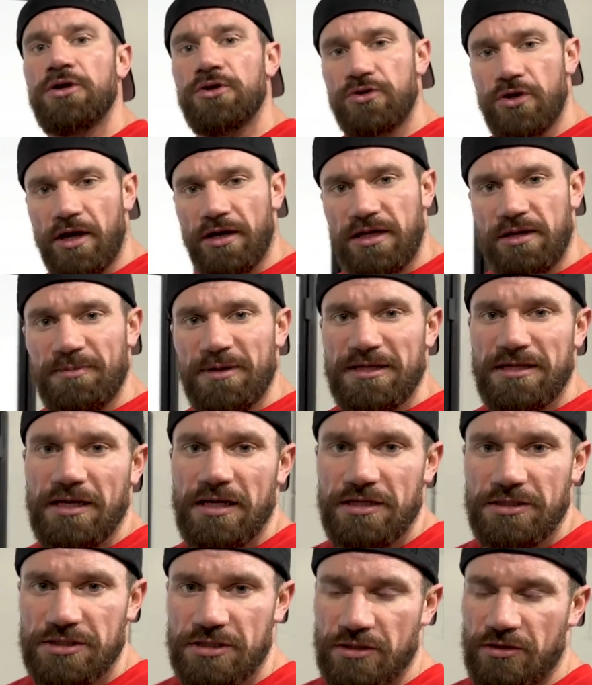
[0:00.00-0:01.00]

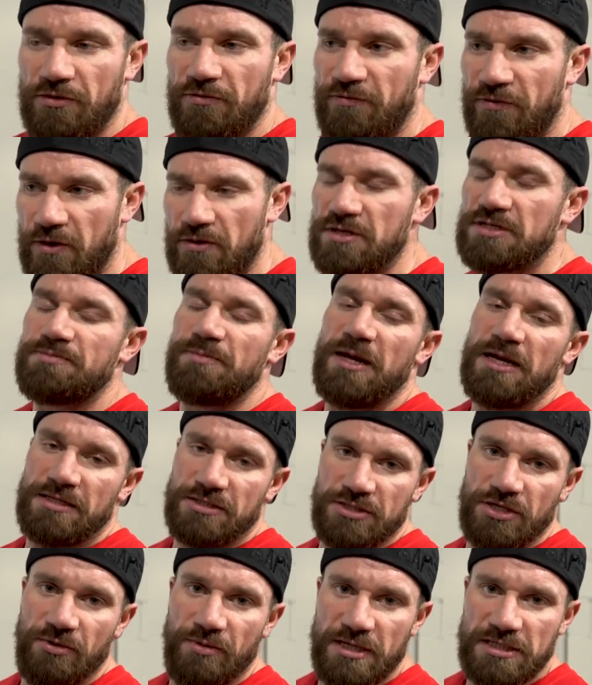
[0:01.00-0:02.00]
Documentation. Your phone has made
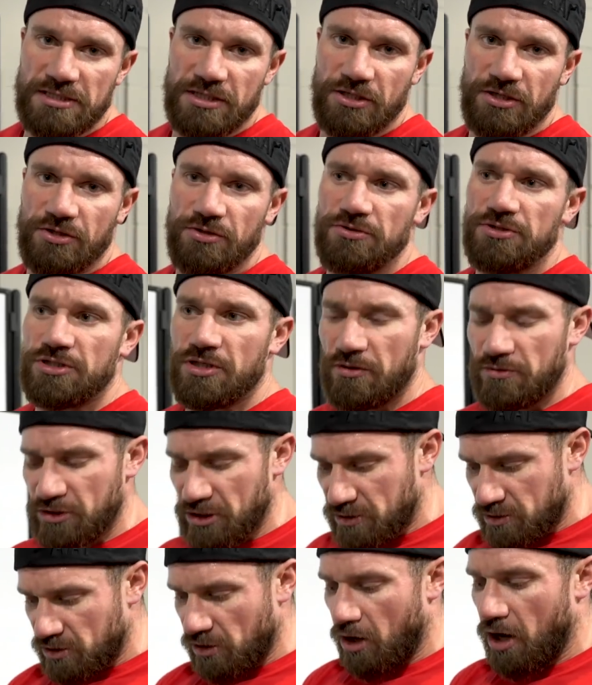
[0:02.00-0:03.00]
it so easy to do so.
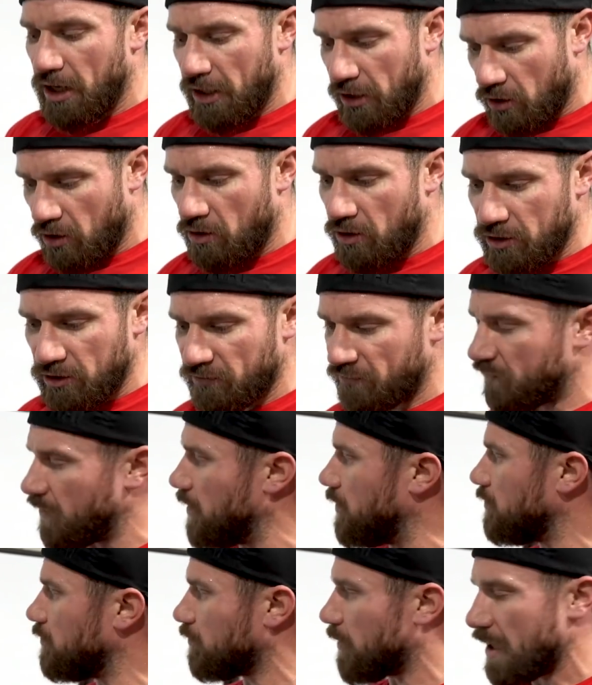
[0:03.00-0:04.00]
Just log it all on your
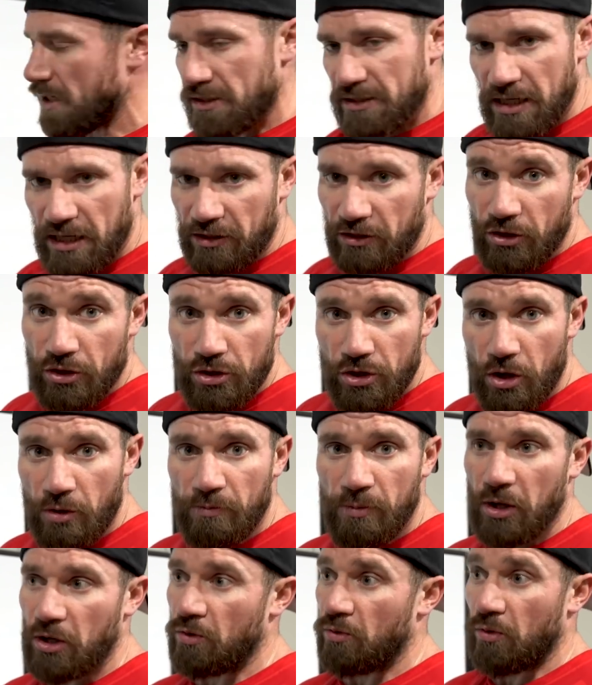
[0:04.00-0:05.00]
phone, write it down in a
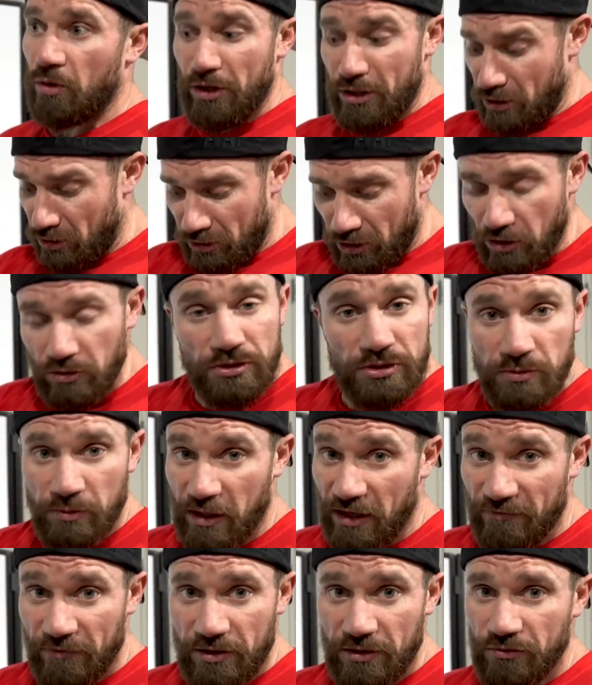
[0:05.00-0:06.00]
notebook or in your notes,
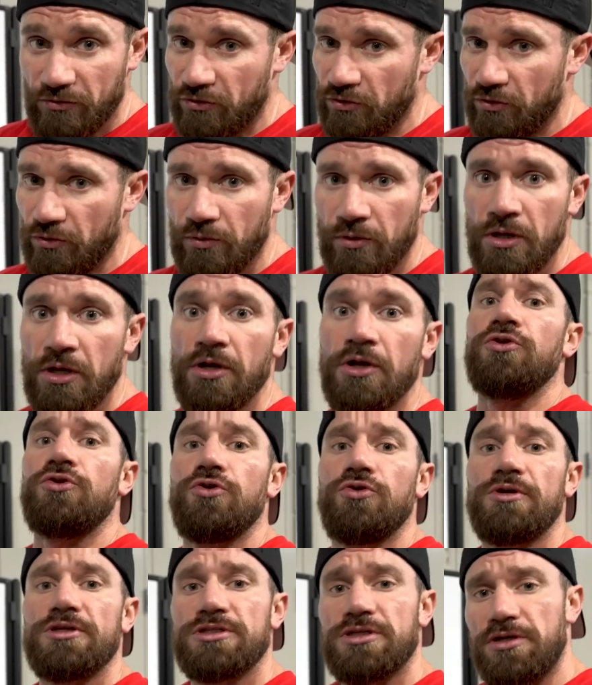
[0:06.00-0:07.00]
whatever you do,
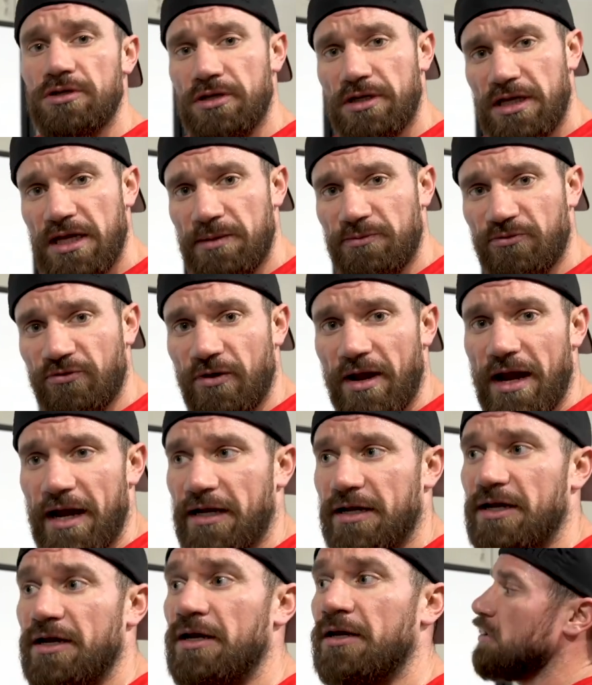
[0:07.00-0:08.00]
do it so you can keep
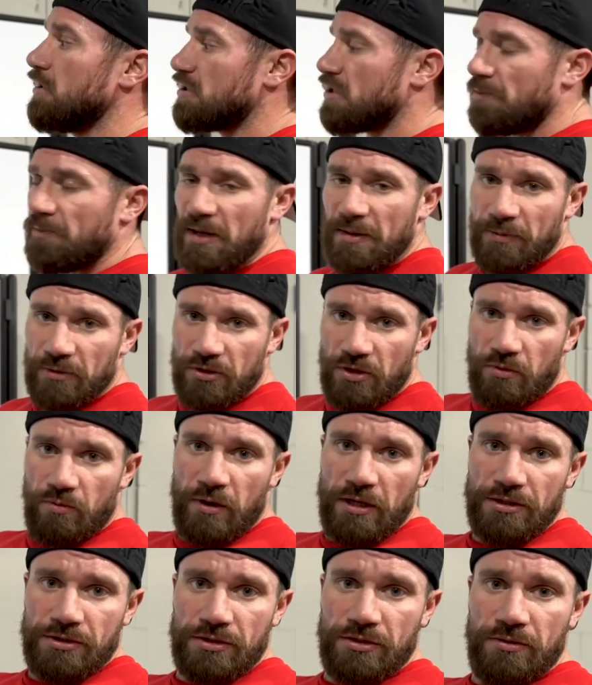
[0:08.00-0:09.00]
track. Some people don't
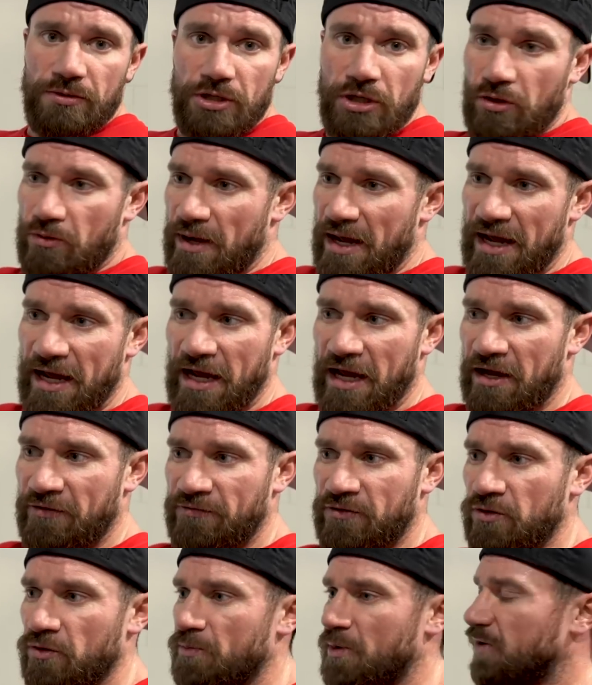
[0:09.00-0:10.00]
want to and you don't
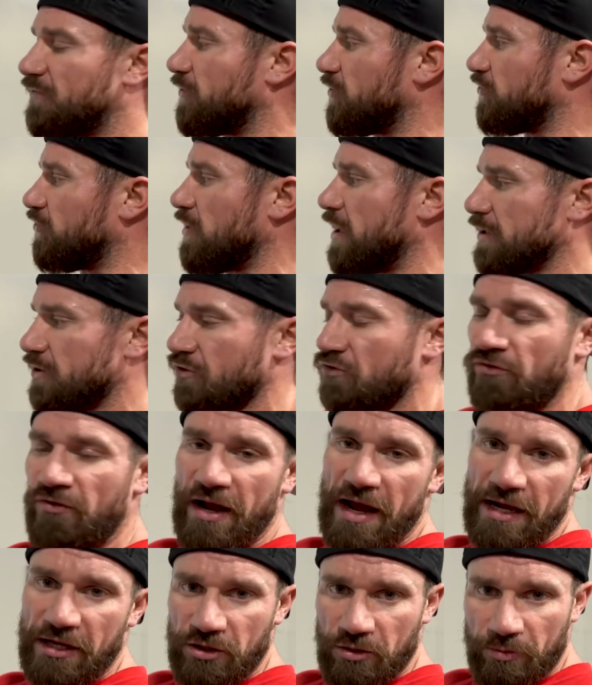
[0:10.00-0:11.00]
have to, but if you're trying to
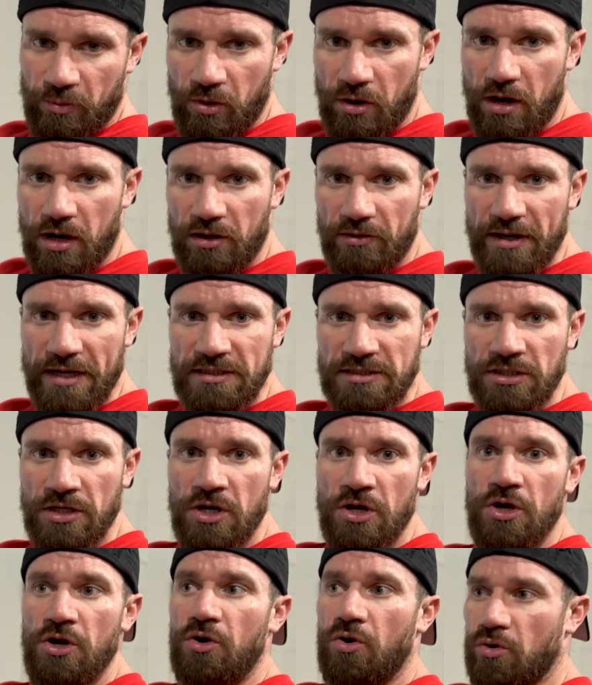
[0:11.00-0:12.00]
track your progress
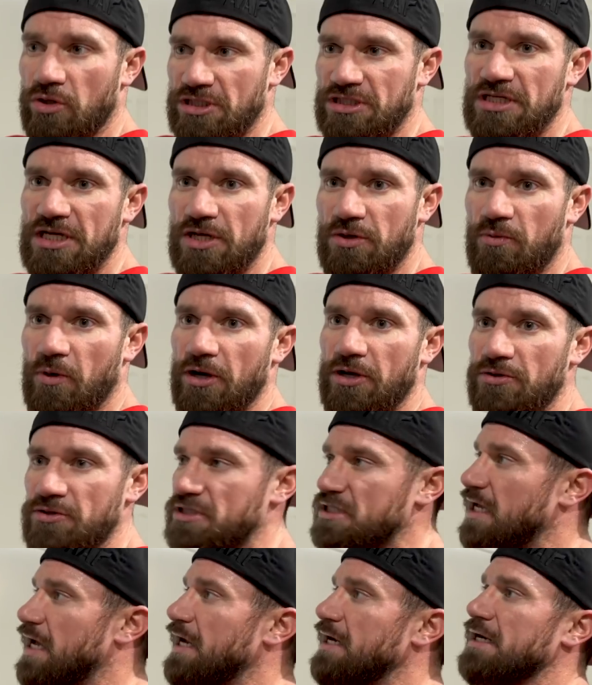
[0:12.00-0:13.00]
or see where you
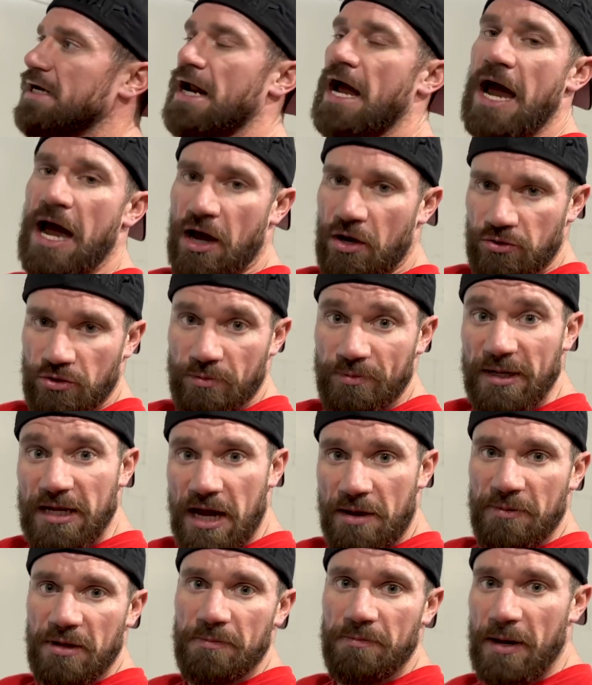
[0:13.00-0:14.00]
stand and how you're
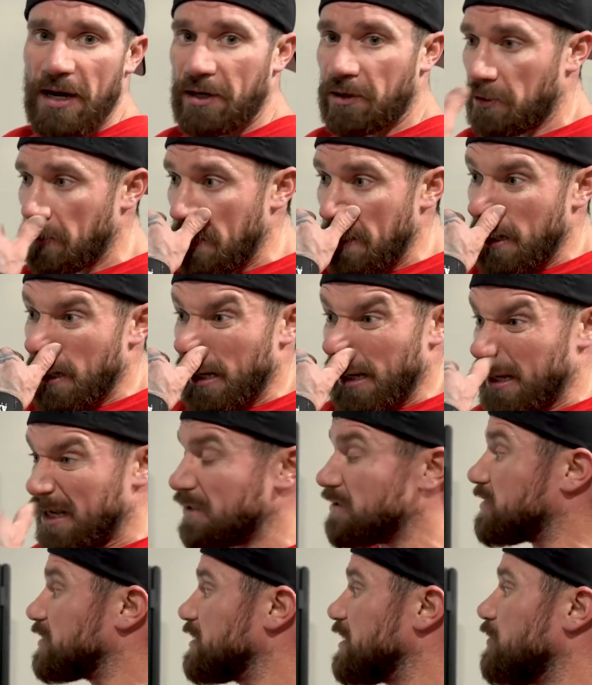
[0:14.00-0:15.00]
becoming better
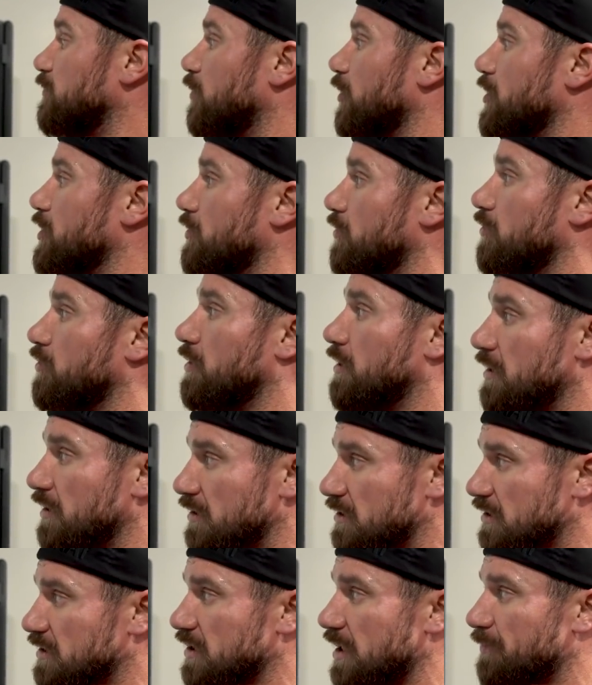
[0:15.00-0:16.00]
and see where you
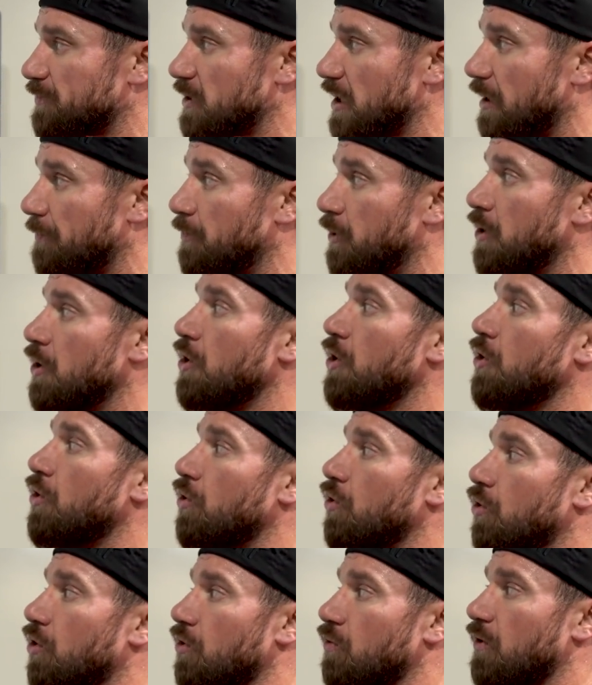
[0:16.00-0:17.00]
slipped up
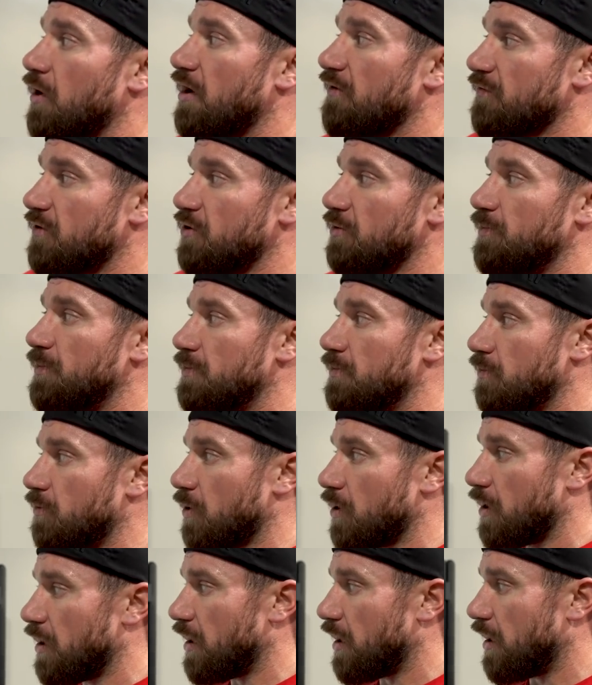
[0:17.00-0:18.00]
or wherever you
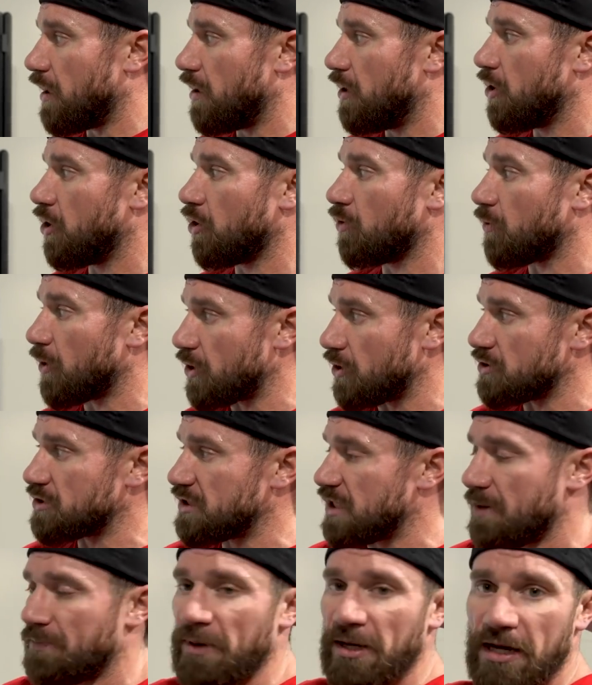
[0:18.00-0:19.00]
were uh, or where you're
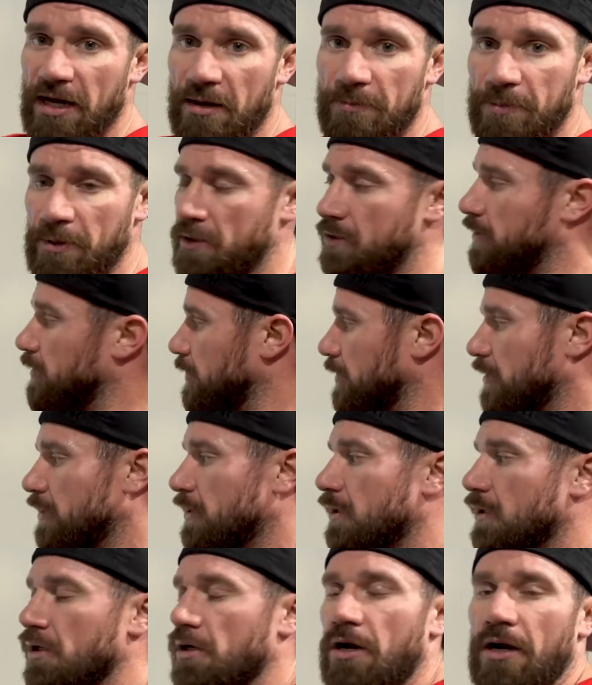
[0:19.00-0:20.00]
stepping up,
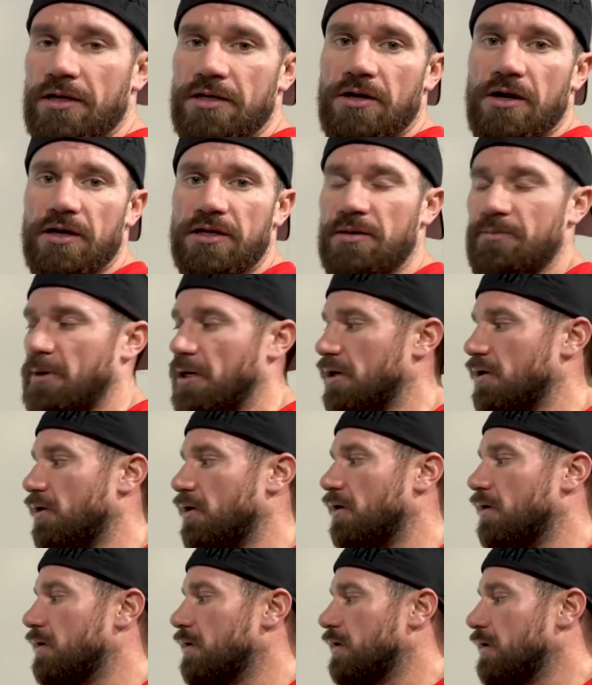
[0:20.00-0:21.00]
Got to document it
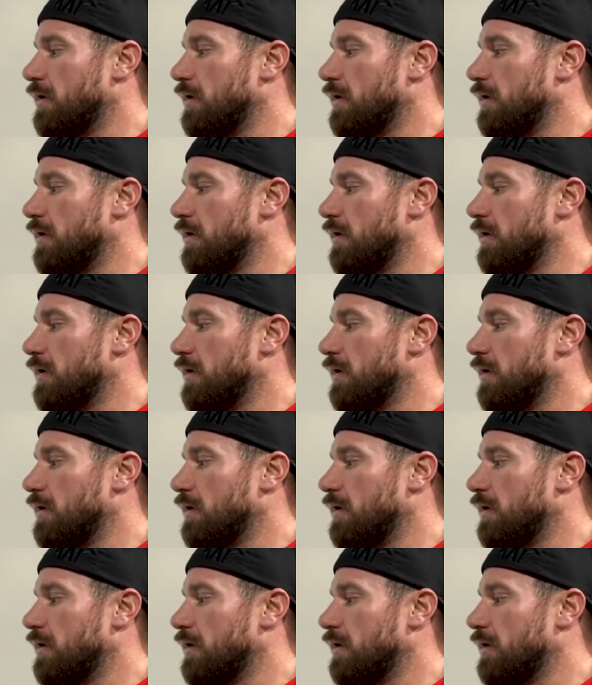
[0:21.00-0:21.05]
all.